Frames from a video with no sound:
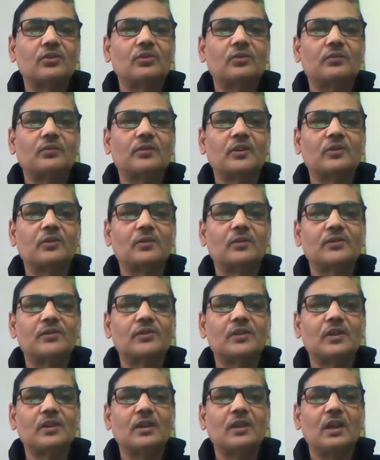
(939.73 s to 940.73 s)

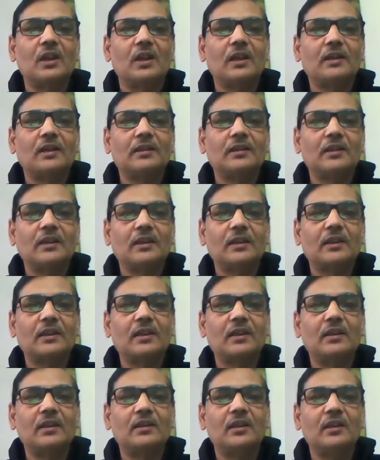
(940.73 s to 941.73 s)
frequency, and then
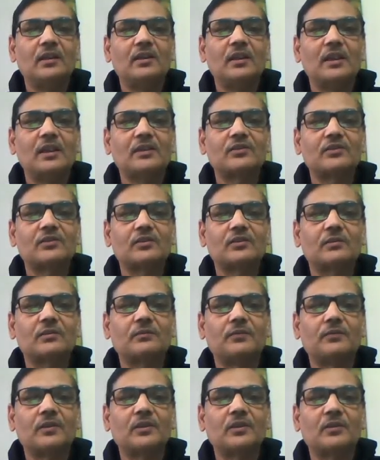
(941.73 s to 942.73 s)
again in next
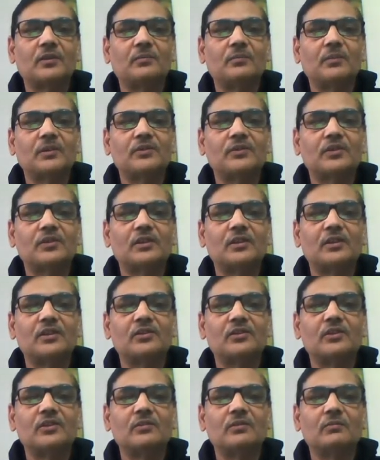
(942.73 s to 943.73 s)
further months, it is
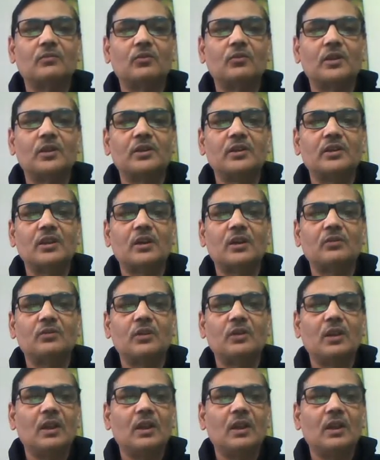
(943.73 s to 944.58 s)
going down